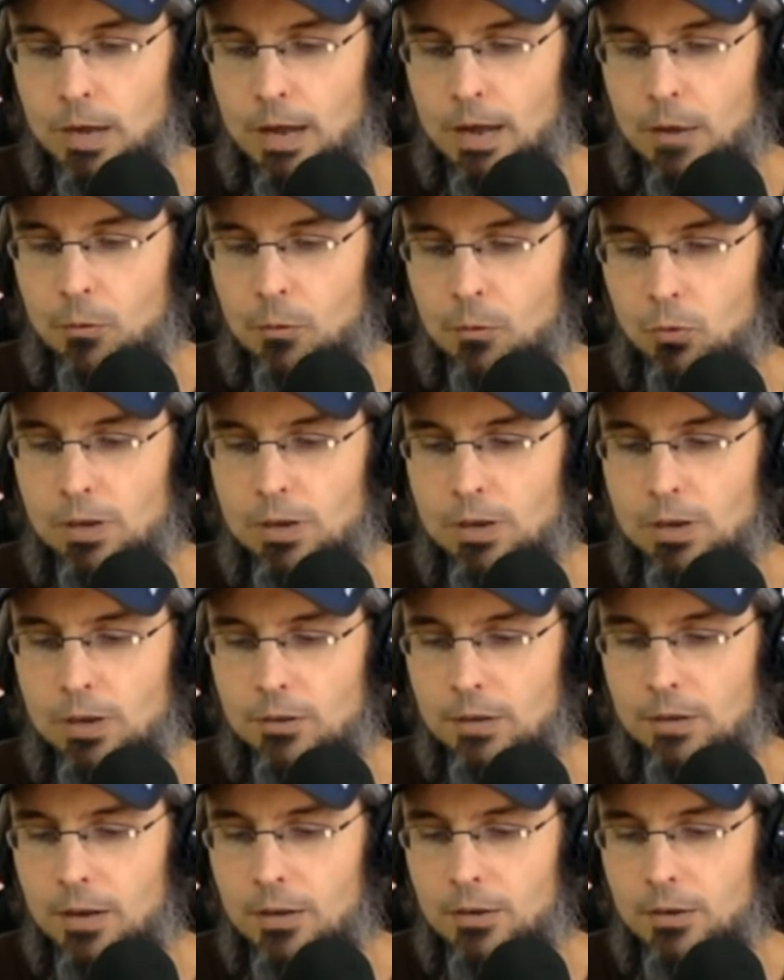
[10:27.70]

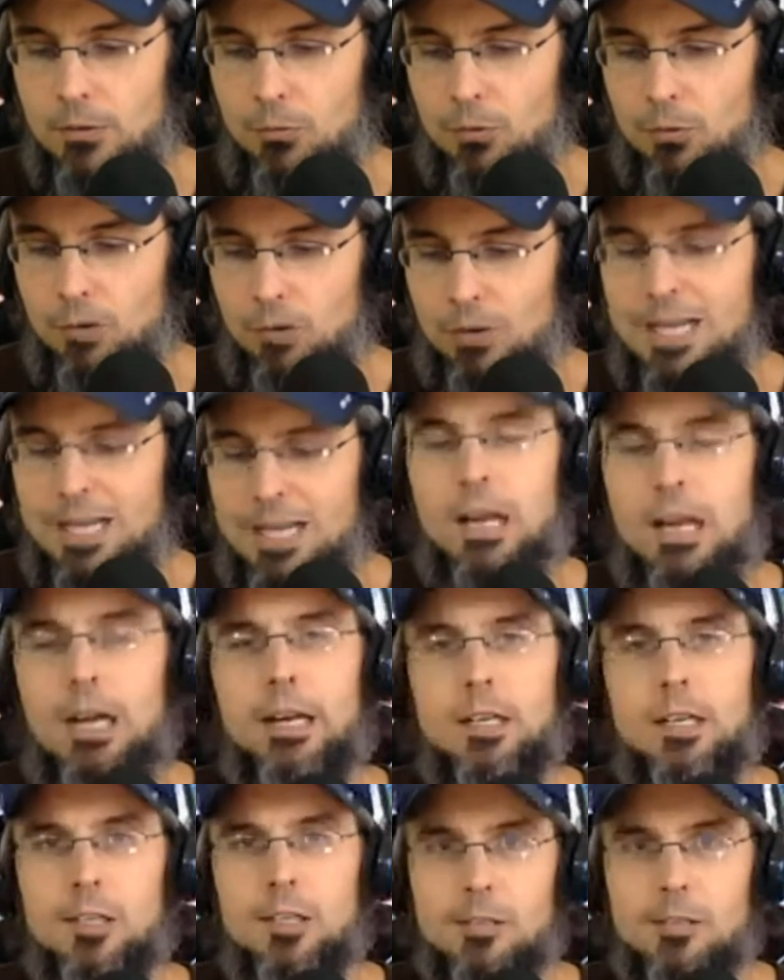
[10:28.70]
re-
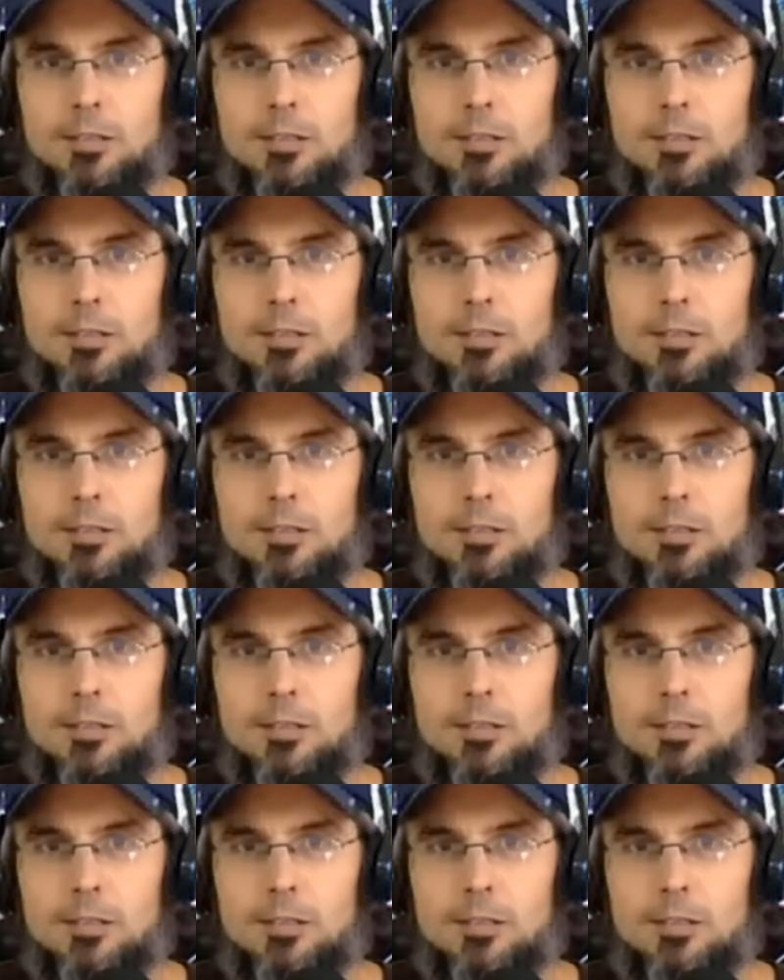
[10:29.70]
redesigned,